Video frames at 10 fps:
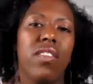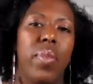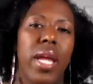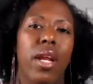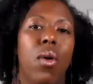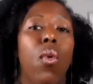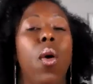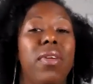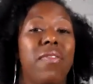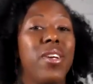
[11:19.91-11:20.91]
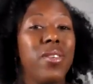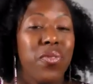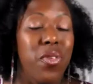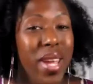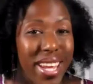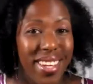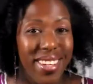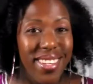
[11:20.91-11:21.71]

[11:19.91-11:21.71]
of being a woman feels for me.